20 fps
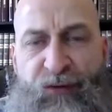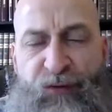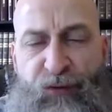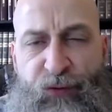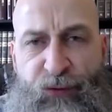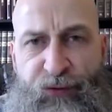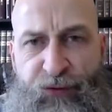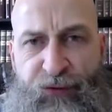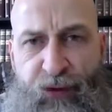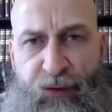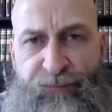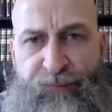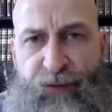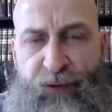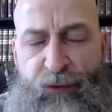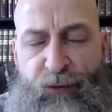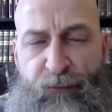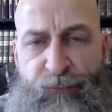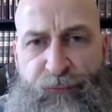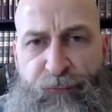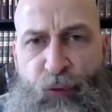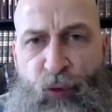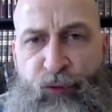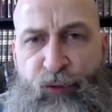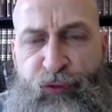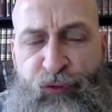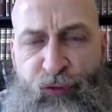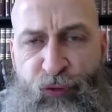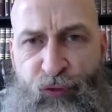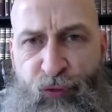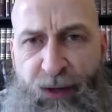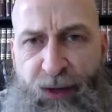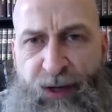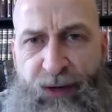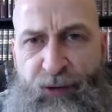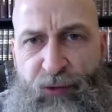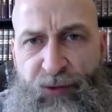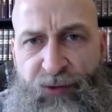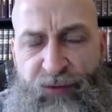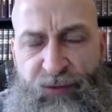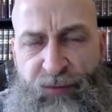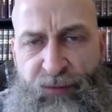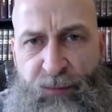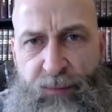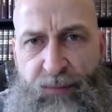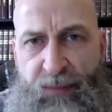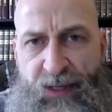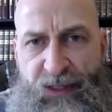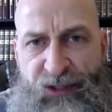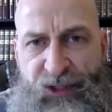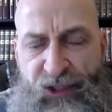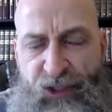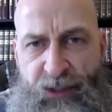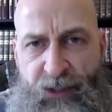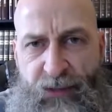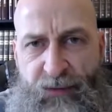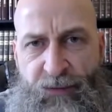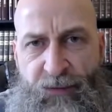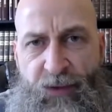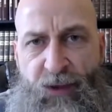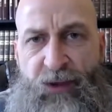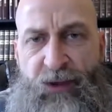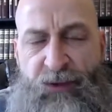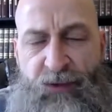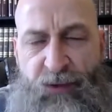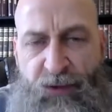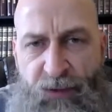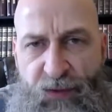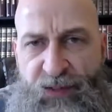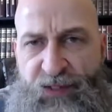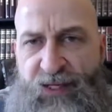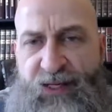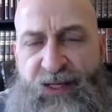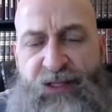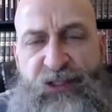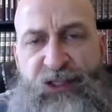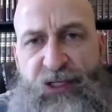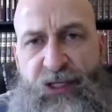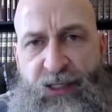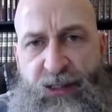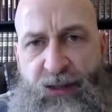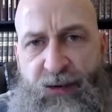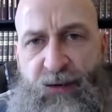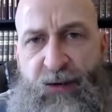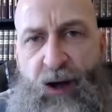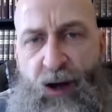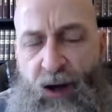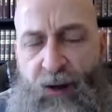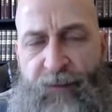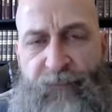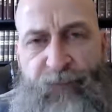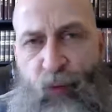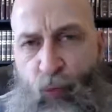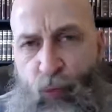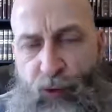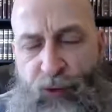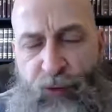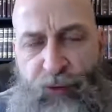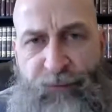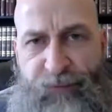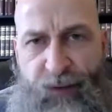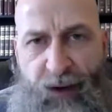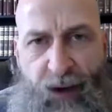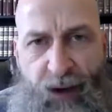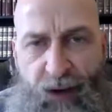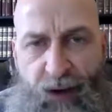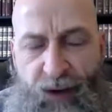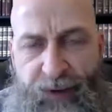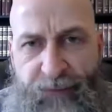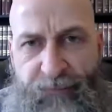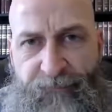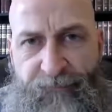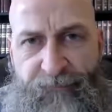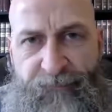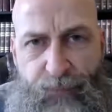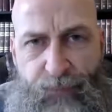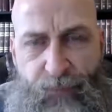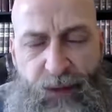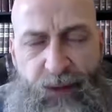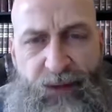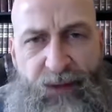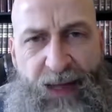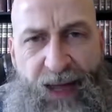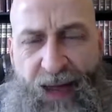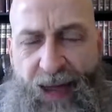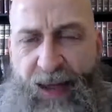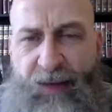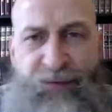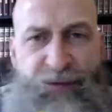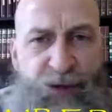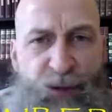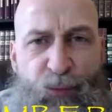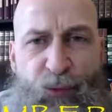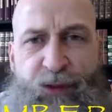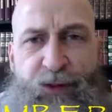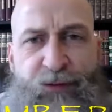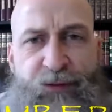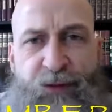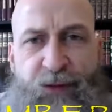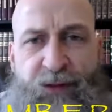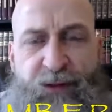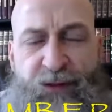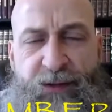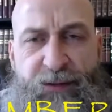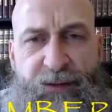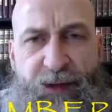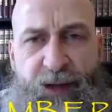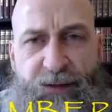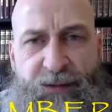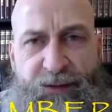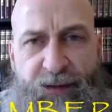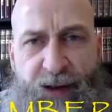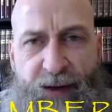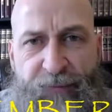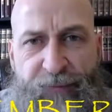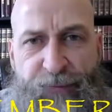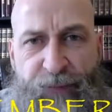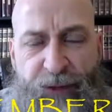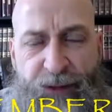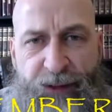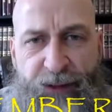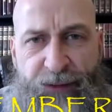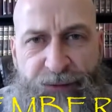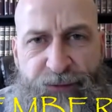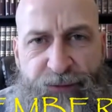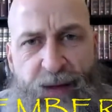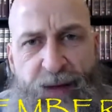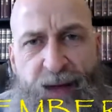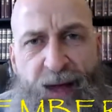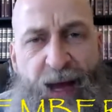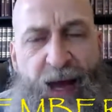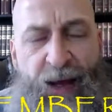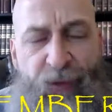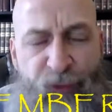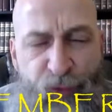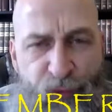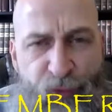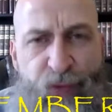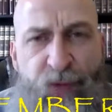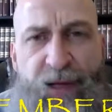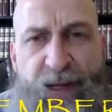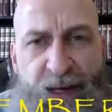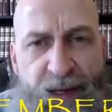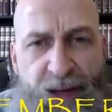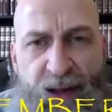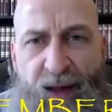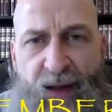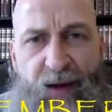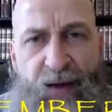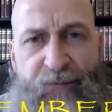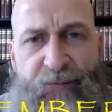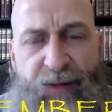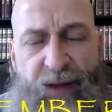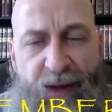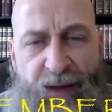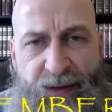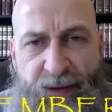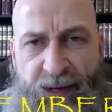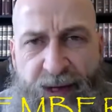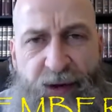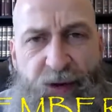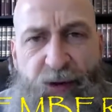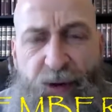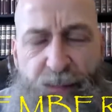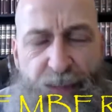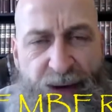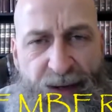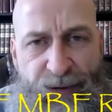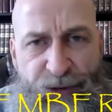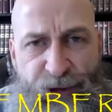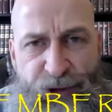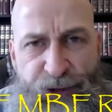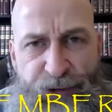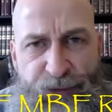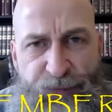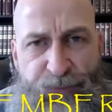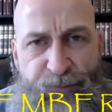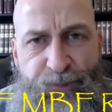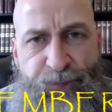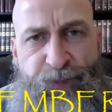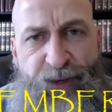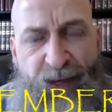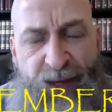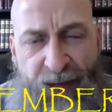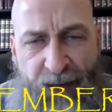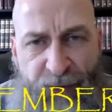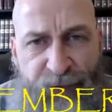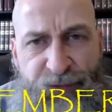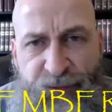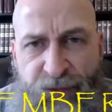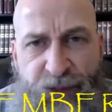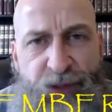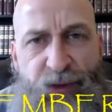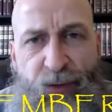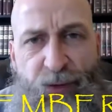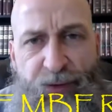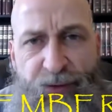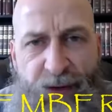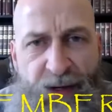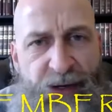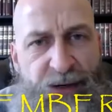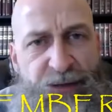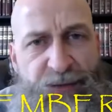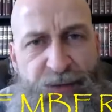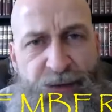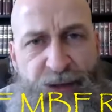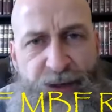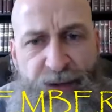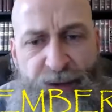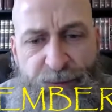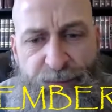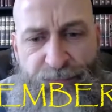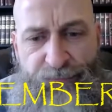yourself under full surrender and submission to the teaching of the Word of God. Now, as He wills, and until next time, friends, I truly love and care about you, and I'll see you on the next video.